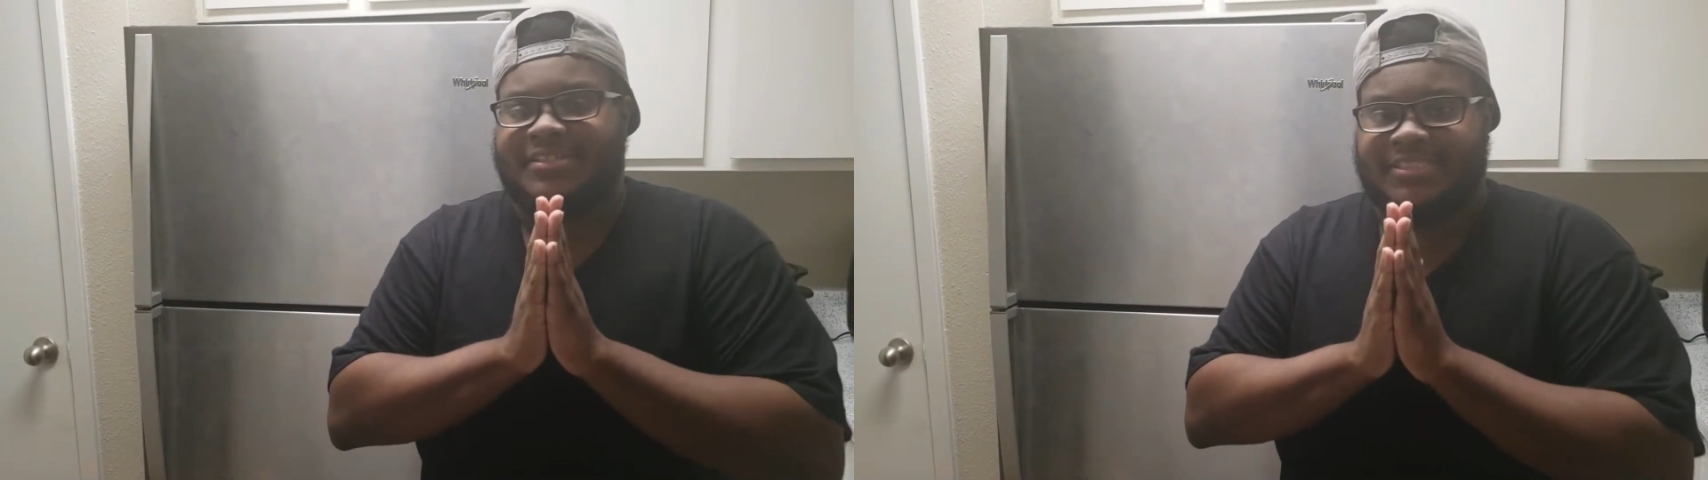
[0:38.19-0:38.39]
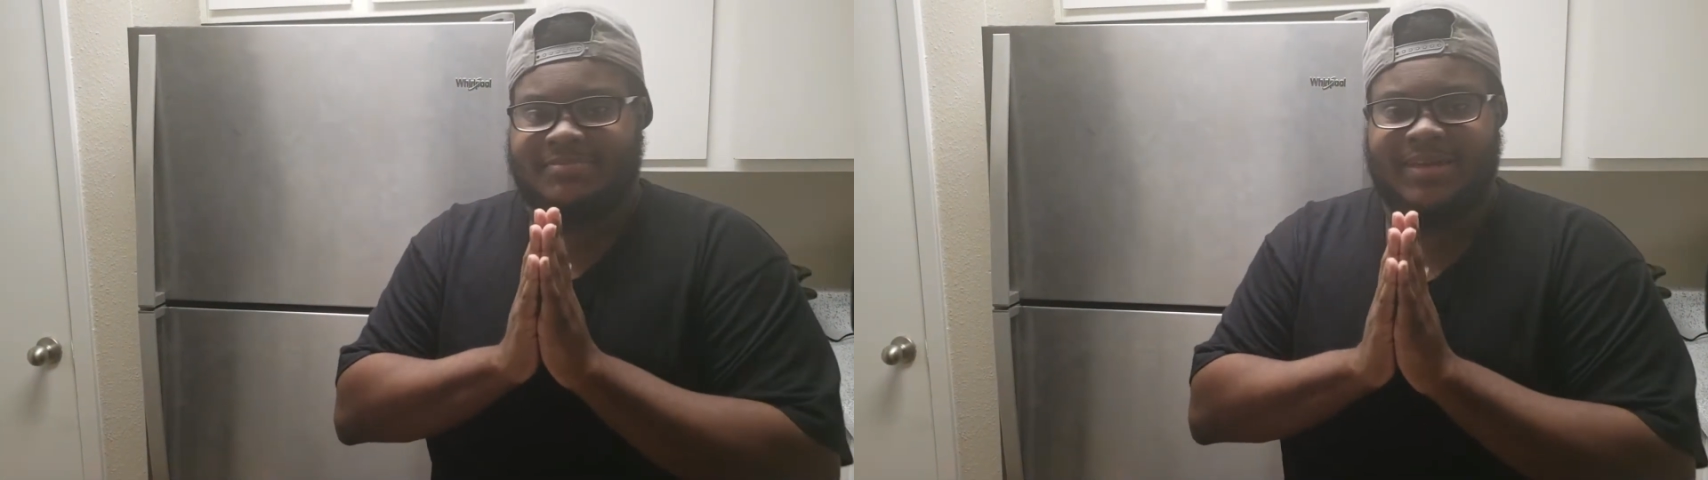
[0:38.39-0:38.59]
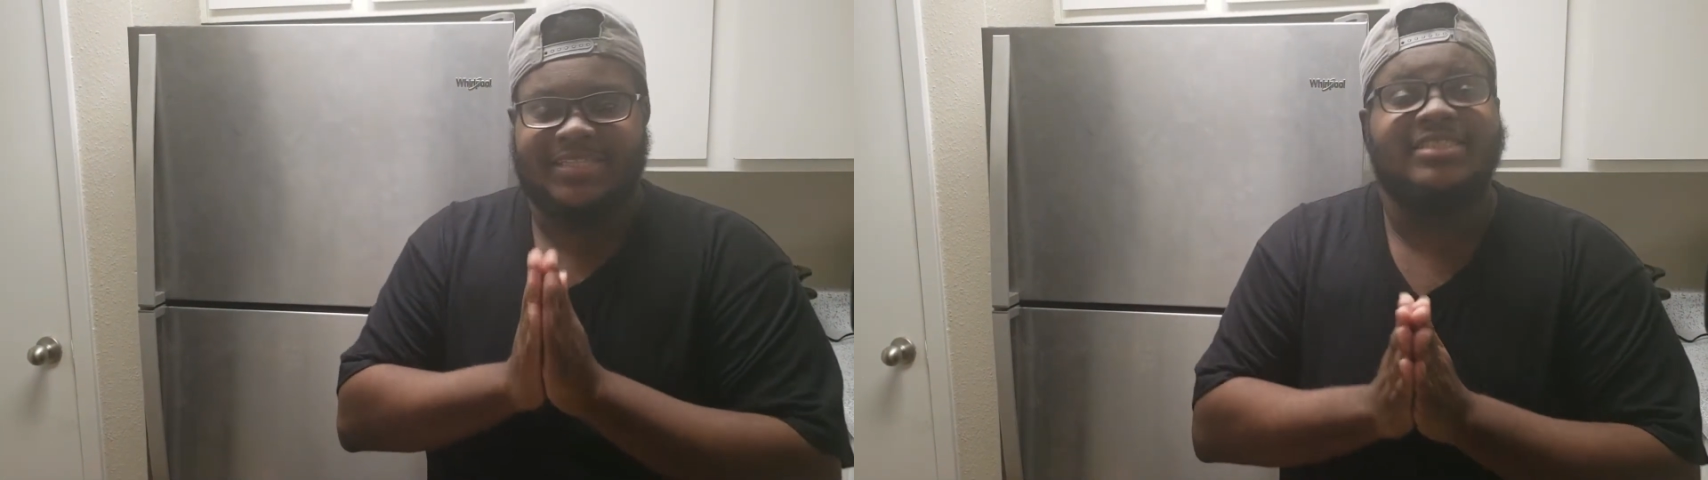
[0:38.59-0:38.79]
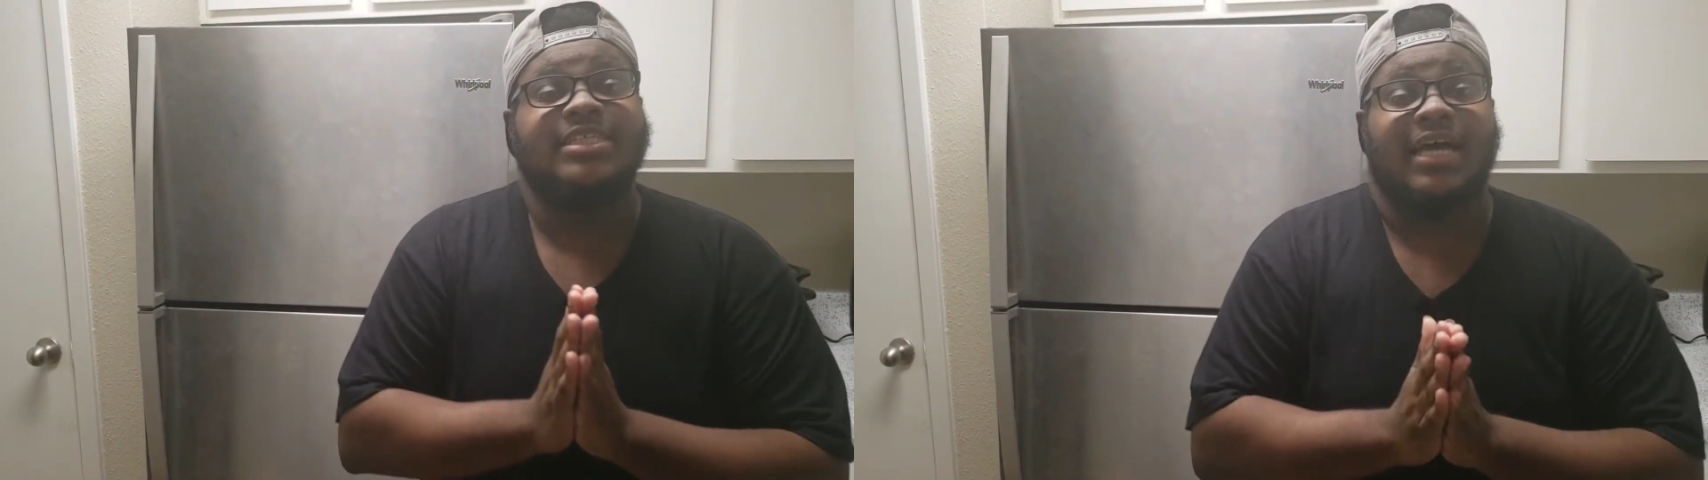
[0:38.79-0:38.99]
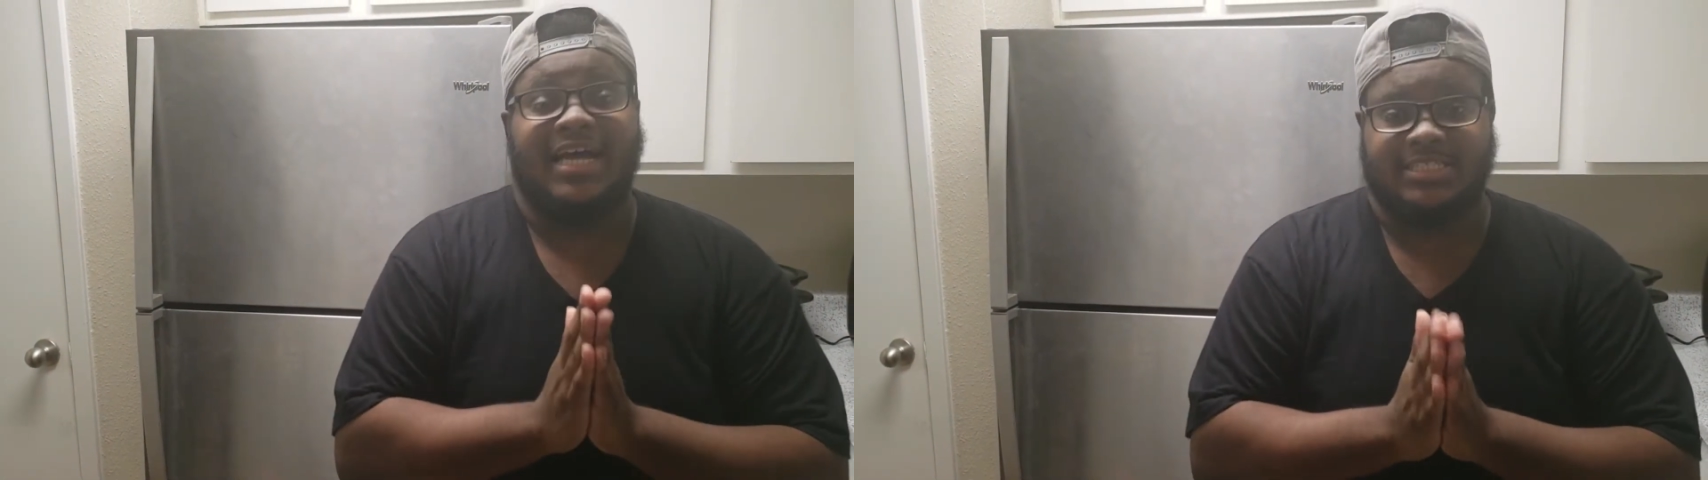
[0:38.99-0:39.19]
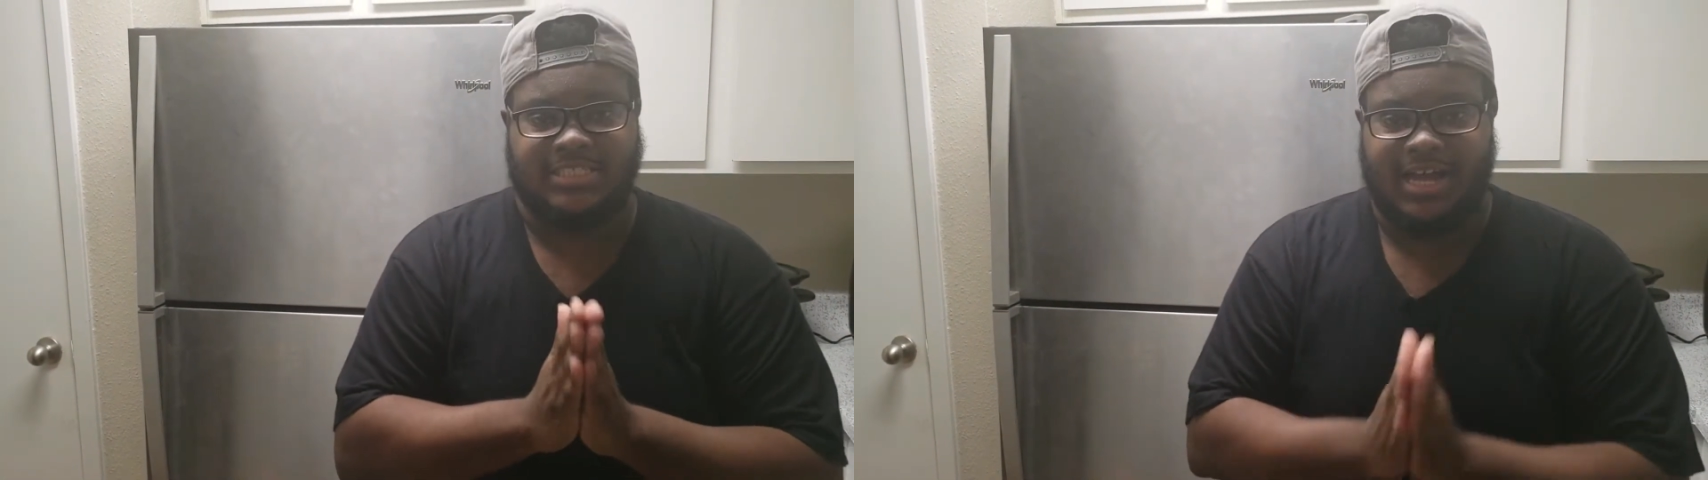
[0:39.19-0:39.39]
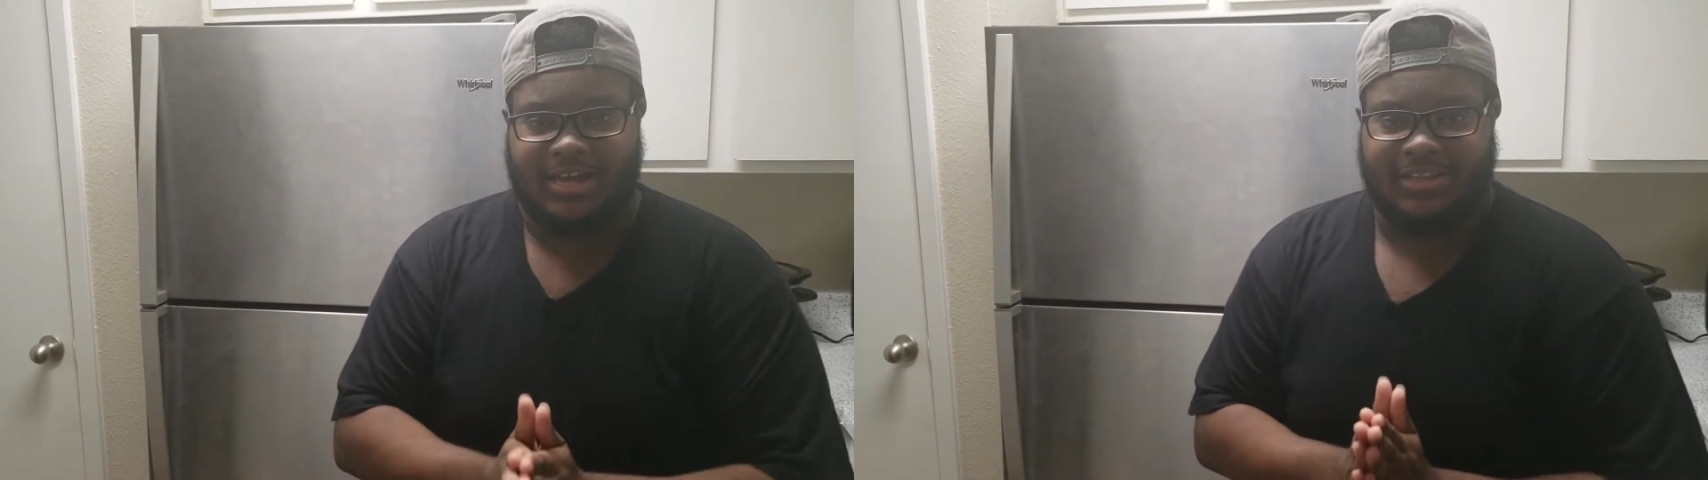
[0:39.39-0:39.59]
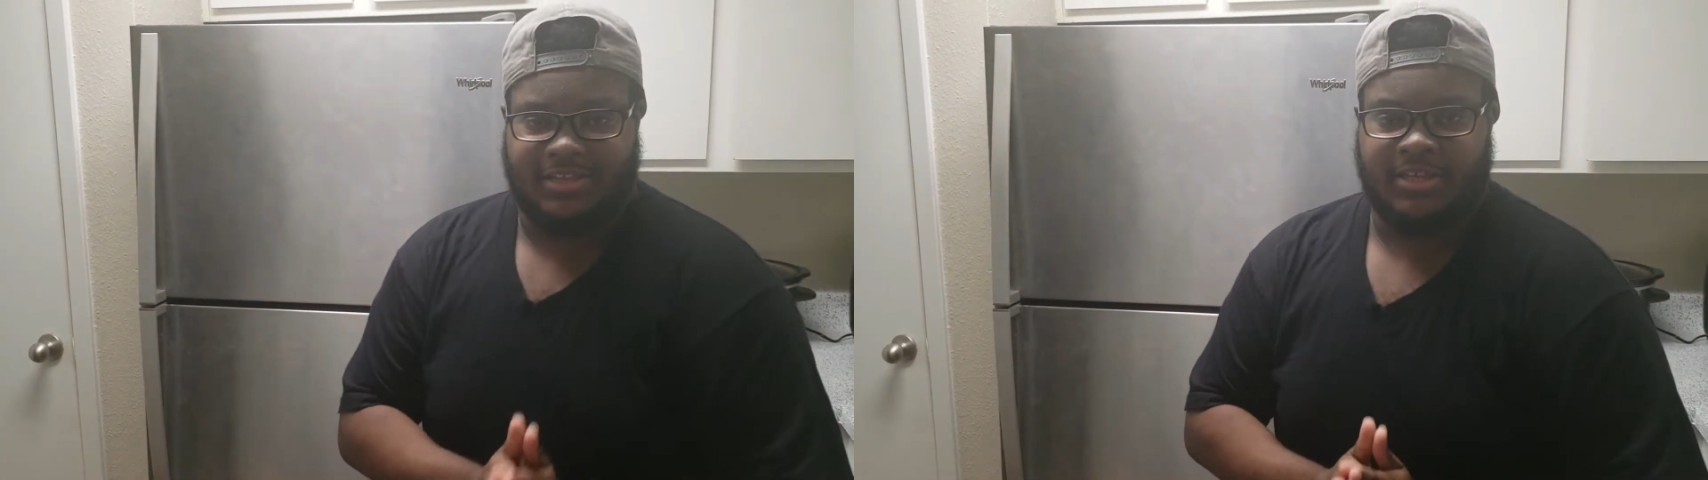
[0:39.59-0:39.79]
spicy hot chocolate.